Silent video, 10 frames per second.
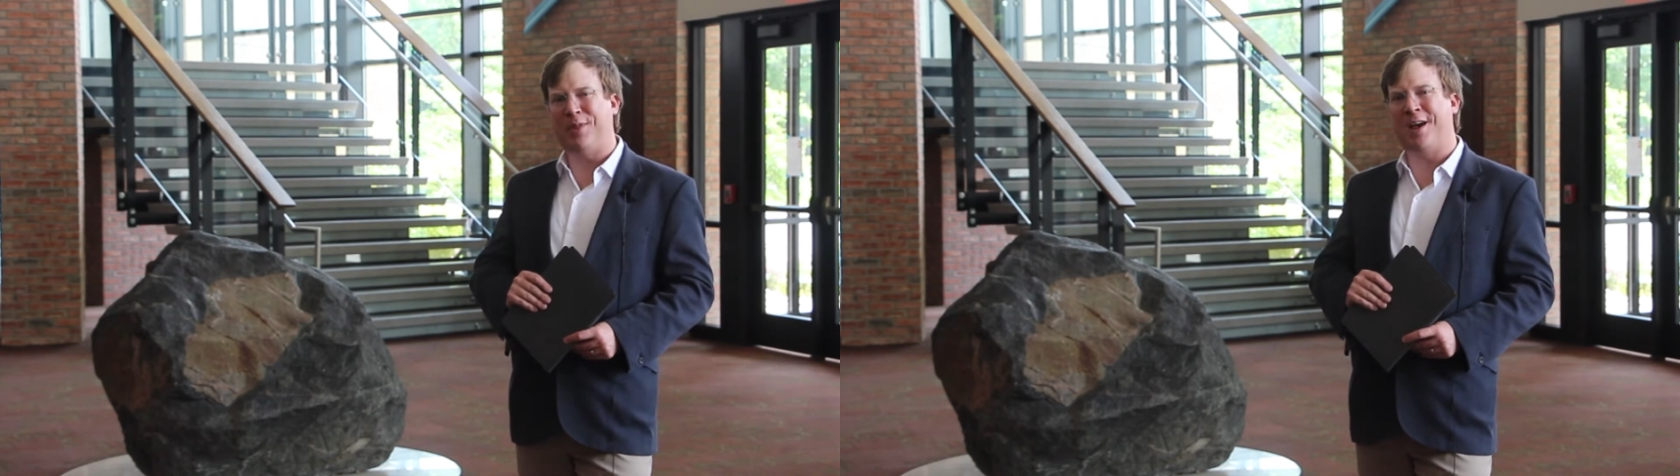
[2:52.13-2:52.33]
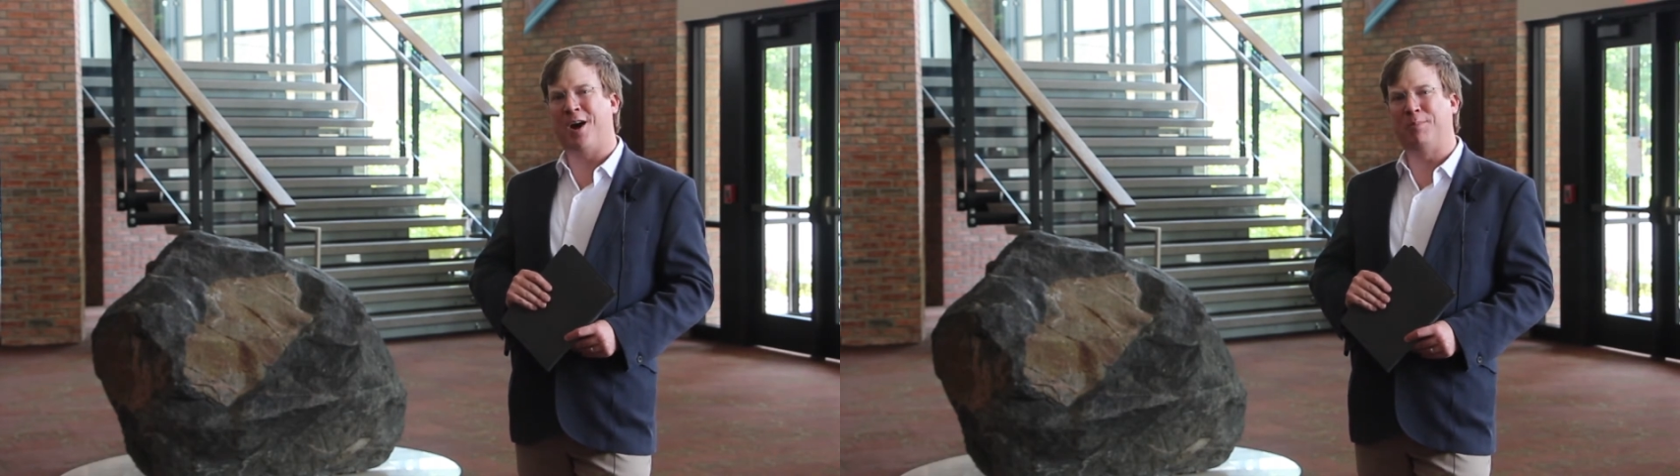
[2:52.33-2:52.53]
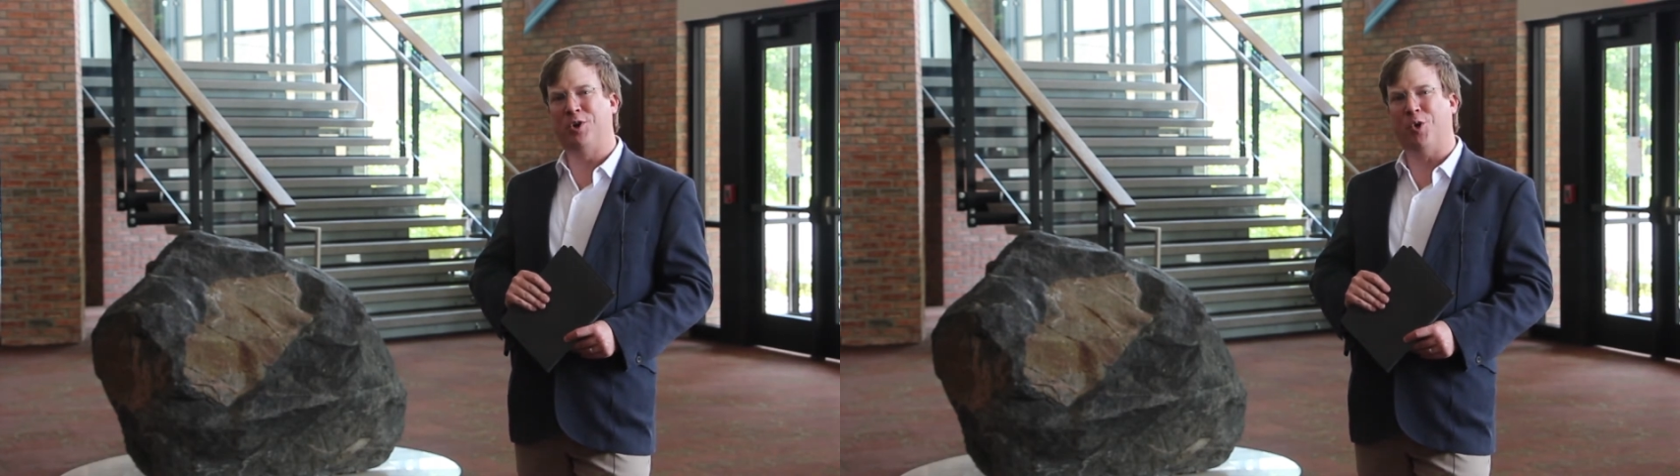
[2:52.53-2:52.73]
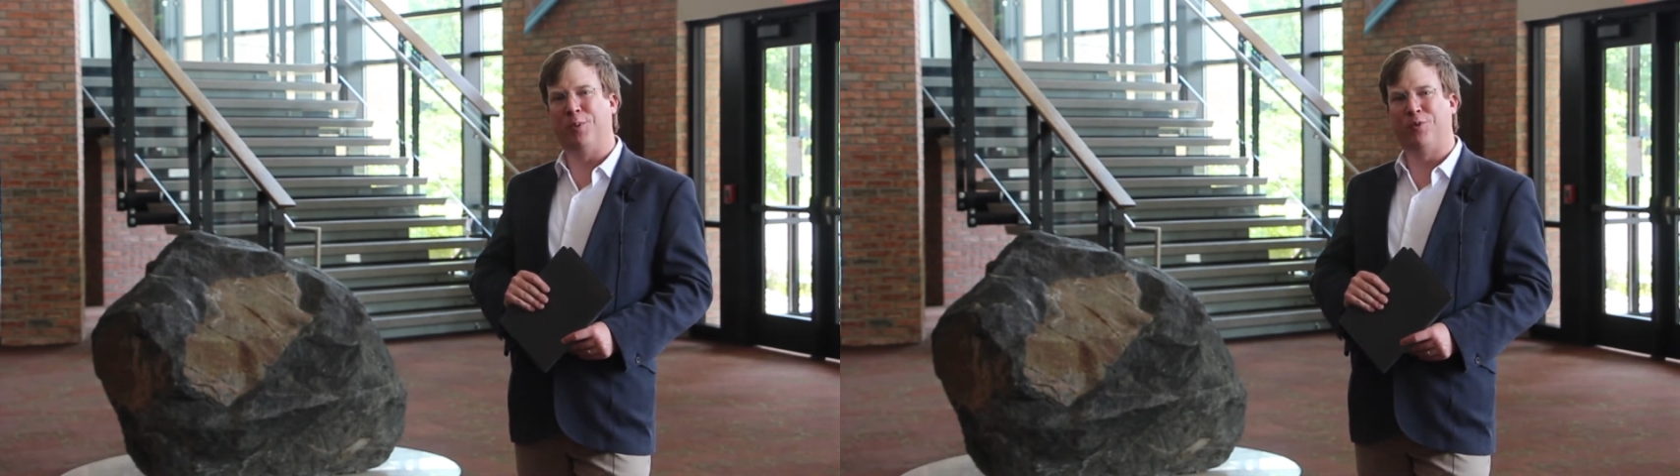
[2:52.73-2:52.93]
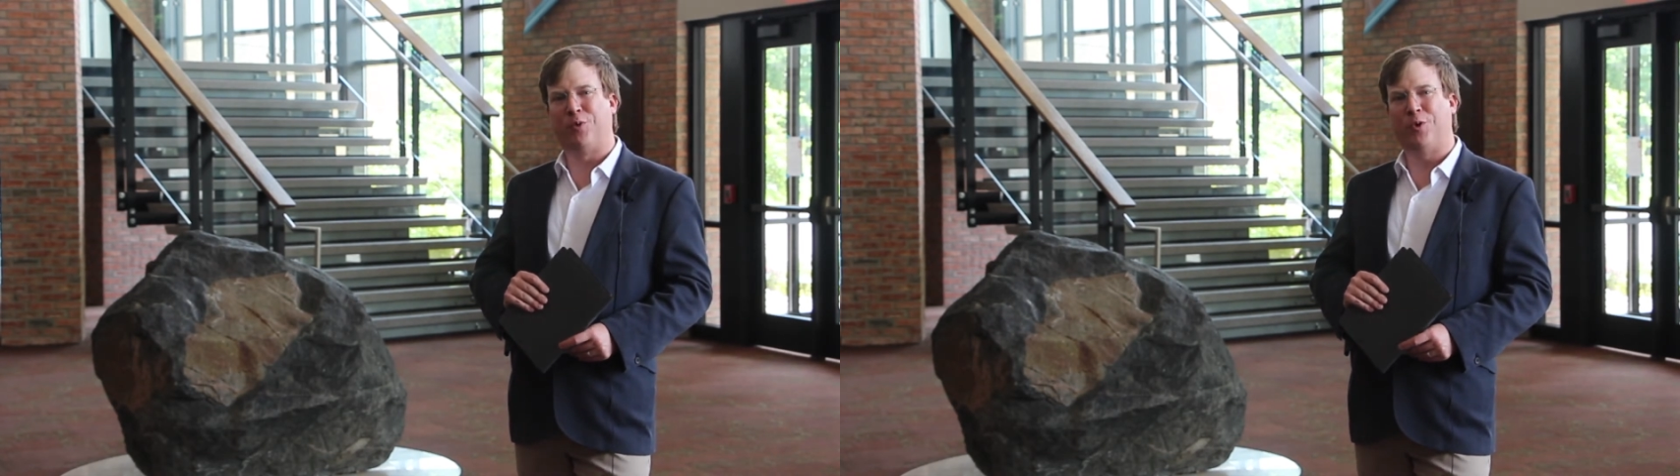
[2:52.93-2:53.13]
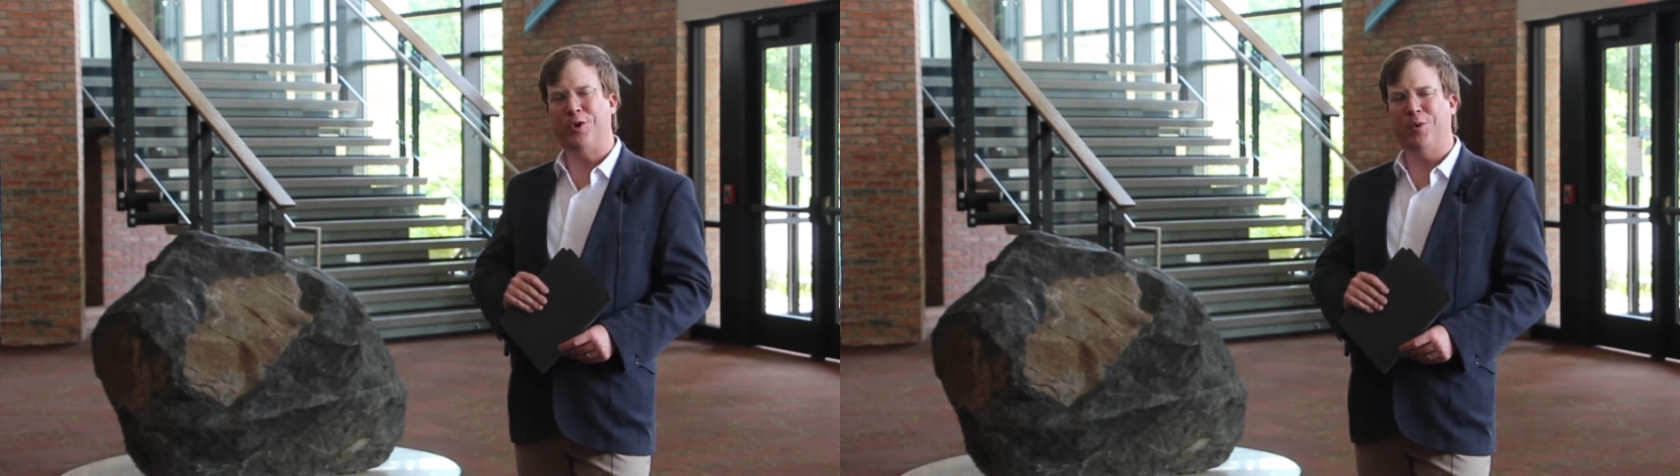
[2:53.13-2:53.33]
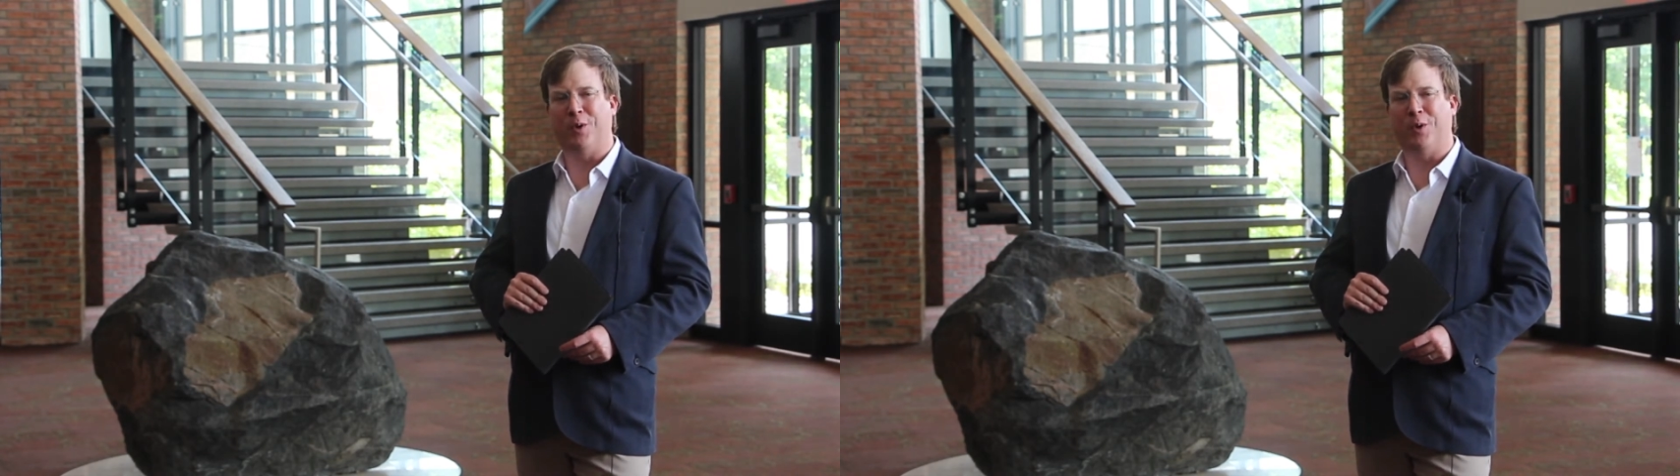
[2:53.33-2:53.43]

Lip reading: that option open for you,